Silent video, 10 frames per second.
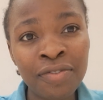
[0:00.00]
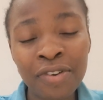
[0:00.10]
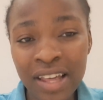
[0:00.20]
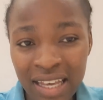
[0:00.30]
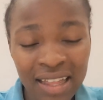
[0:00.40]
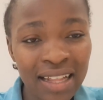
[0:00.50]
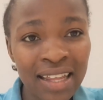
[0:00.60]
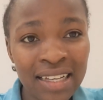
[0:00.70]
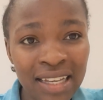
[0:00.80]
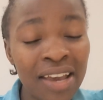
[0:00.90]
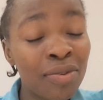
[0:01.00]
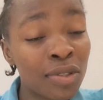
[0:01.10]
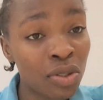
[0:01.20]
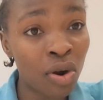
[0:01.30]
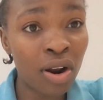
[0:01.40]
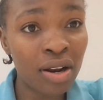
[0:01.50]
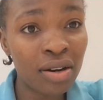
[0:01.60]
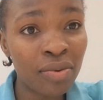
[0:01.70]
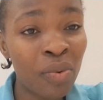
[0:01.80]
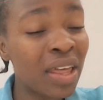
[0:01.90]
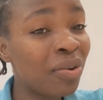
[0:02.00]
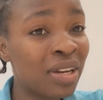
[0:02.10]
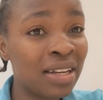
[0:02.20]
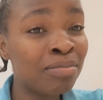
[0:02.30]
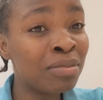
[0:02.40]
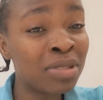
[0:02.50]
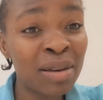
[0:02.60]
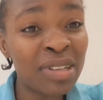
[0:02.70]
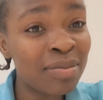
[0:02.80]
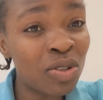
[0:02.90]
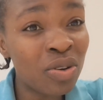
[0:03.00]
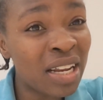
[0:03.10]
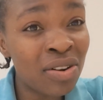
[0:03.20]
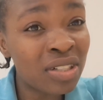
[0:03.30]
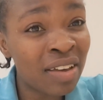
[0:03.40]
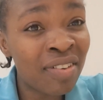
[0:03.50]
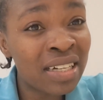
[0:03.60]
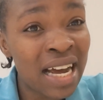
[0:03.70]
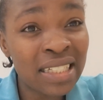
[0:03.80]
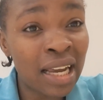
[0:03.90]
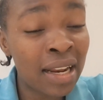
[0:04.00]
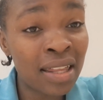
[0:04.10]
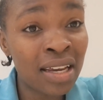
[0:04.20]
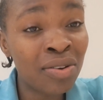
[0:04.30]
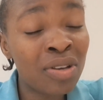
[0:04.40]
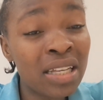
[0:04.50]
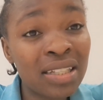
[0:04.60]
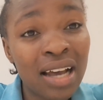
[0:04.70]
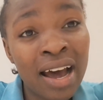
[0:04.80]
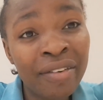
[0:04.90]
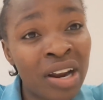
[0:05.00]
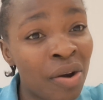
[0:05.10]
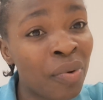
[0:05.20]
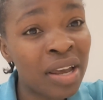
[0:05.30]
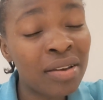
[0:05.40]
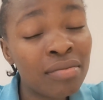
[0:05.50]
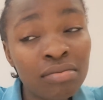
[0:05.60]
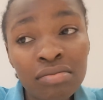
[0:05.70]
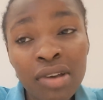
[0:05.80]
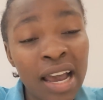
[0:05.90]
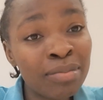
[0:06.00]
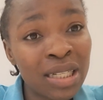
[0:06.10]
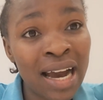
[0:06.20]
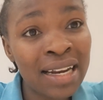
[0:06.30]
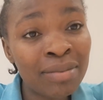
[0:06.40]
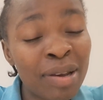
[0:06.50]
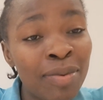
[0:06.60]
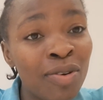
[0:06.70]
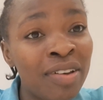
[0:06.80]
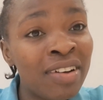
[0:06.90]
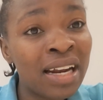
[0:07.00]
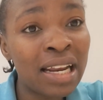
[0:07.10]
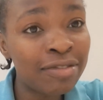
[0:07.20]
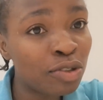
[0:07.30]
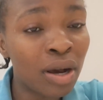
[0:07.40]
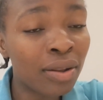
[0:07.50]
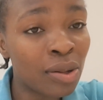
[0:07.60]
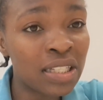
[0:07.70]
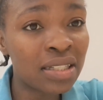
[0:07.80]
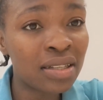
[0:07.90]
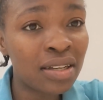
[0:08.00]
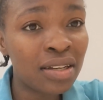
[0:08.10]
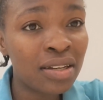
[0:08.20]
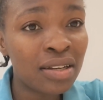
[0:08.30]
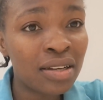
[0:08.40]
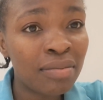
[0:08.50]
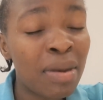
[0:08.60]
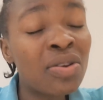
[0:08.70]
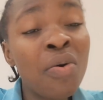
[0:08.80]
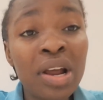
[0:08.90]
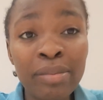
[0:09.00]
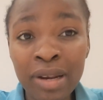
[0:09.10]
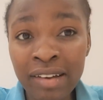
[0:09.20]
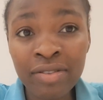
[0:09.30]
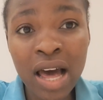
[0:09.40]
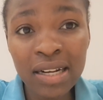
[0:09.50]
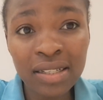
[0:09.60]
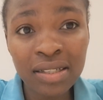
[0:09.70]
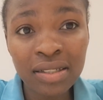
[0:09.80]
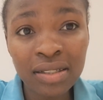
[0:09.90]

for the thing that they are saying you stole. Whether you did, sometimes you did not even touch anything. You just ran away empty-handed. Maybe you even left your clothes. But who will believe that?